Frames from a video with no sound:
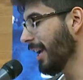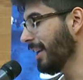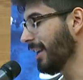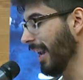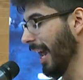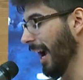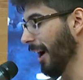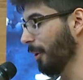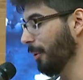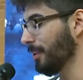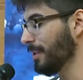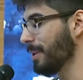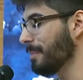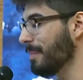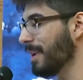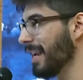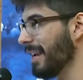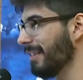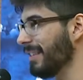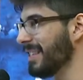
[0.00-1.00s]
Now, to
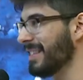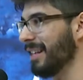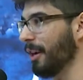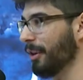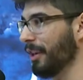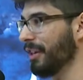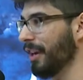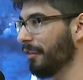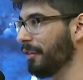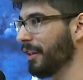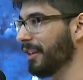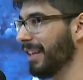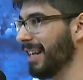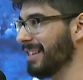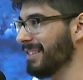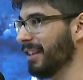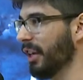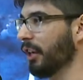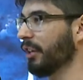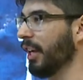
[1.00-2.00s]
me, this sounded nothing
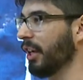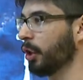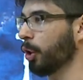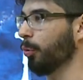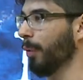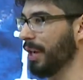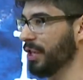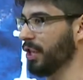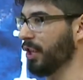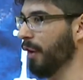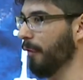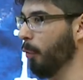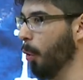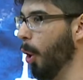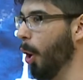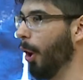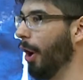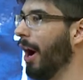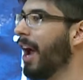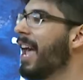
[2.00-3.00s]
less than a declaration of
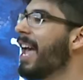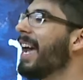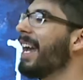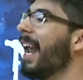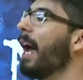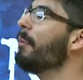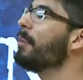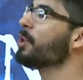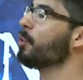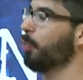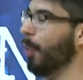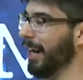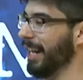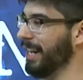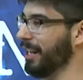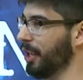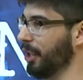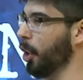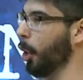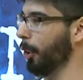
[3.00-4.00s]
war, and I was
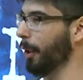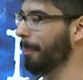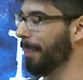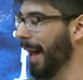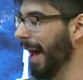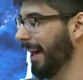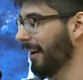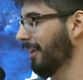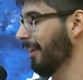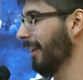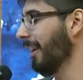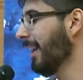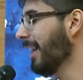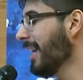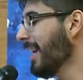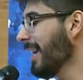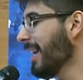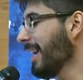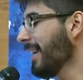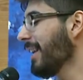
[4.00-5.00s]
ready to go to battle.
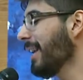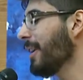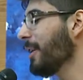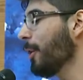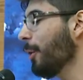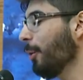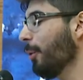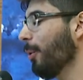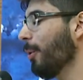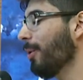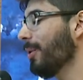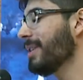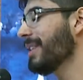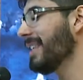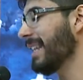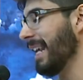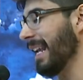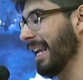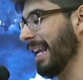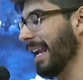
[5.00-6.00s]
You
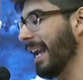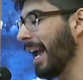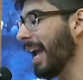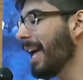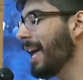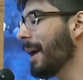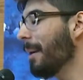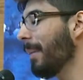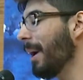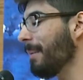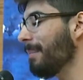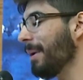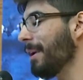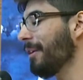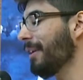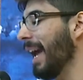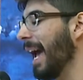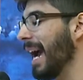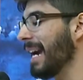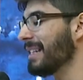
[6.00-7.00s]
see, my
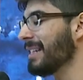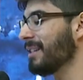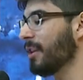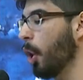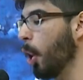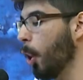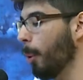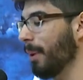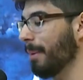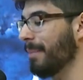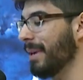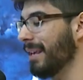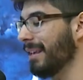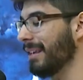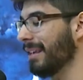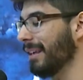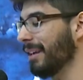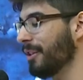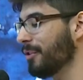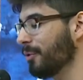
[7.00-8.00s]
beard acts as a homing
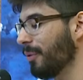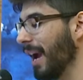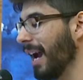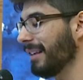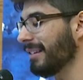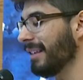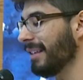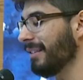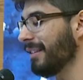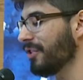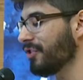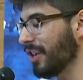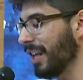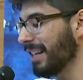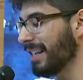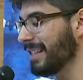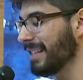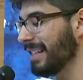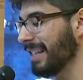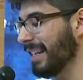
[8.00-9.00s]
beacon, attracting the
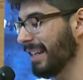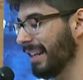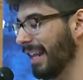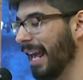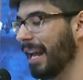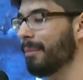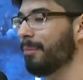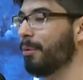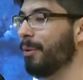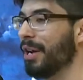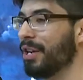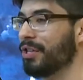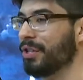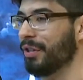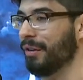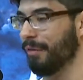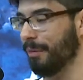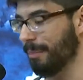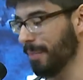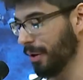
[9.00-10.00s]
jealousy and the
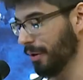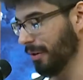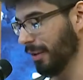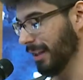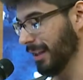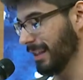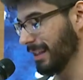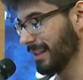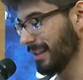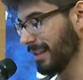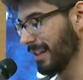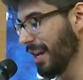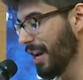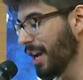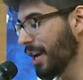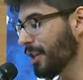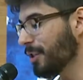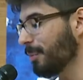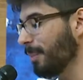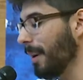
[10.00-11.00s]
admiration of the beardless.
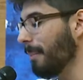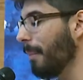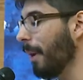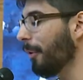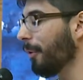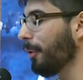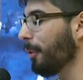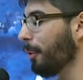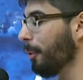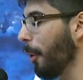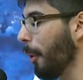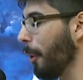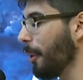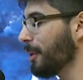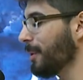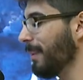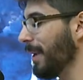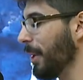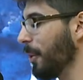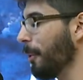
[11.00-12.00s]
To my mother, who
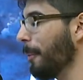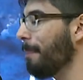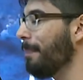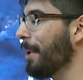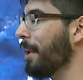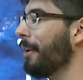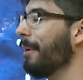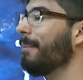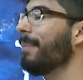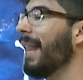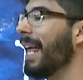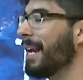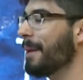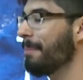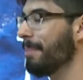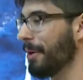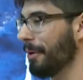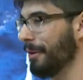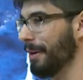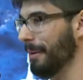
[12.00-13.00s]
calls me her
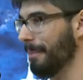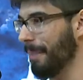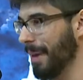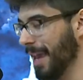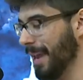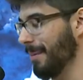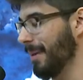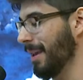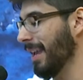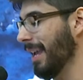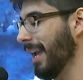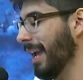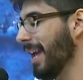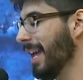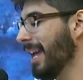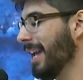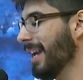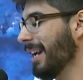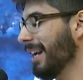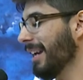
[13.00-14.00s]
black-bearded baby,
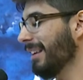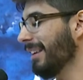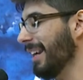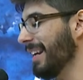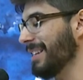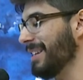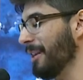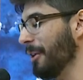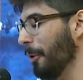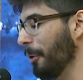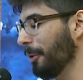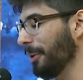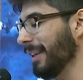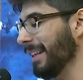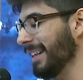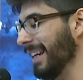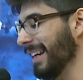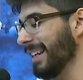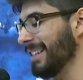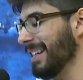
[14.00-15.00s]
that is the
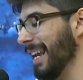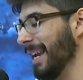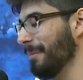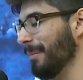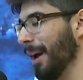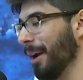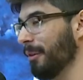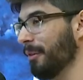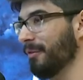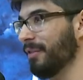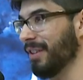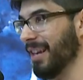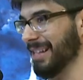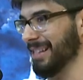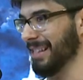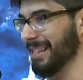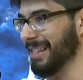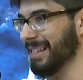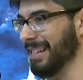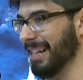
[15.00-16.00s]
only nickname out of
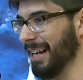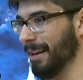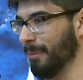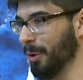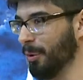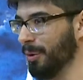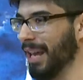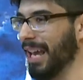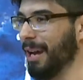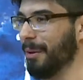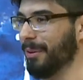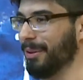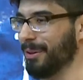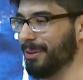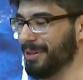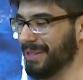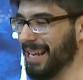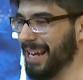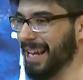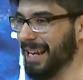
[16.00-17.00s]
dozens that I'm okay with
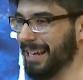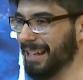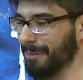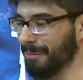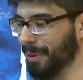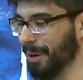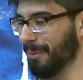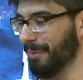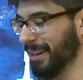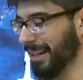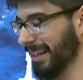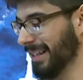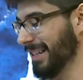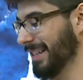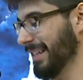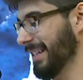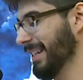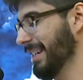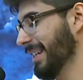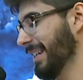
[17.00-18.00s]
you saying in
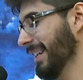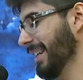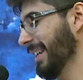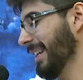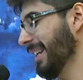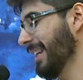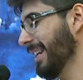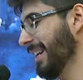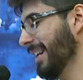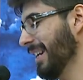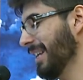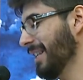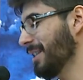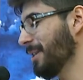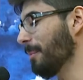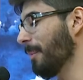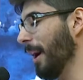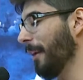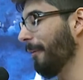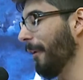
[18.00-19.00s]
public.
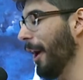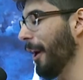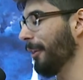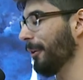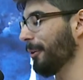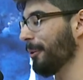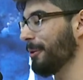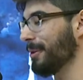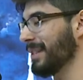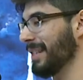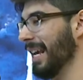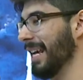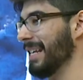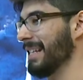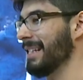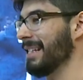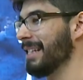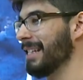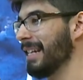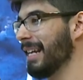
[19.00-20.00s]
To my father, who
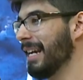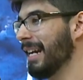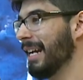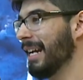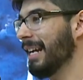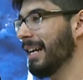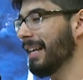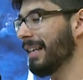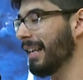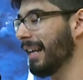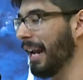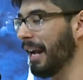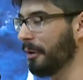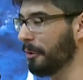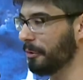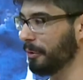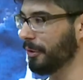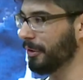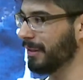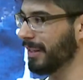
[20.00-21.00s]
says that I
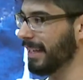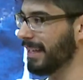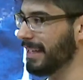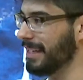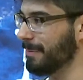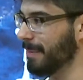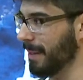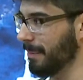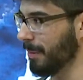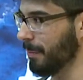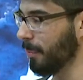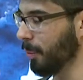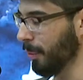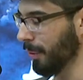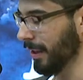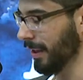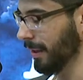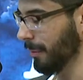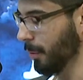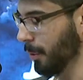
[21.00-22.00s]
don't look like his baby
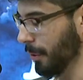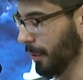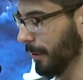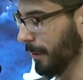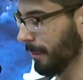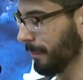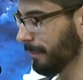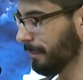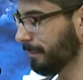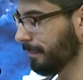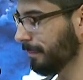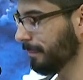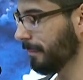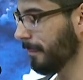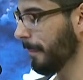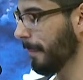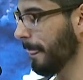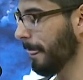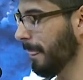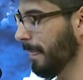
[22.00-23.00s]
boy anymore.
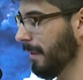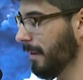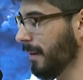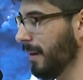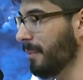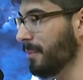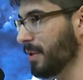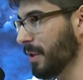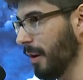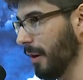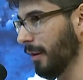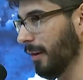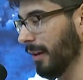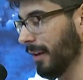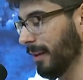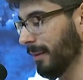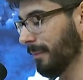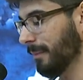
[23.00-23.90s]
I'm sorry.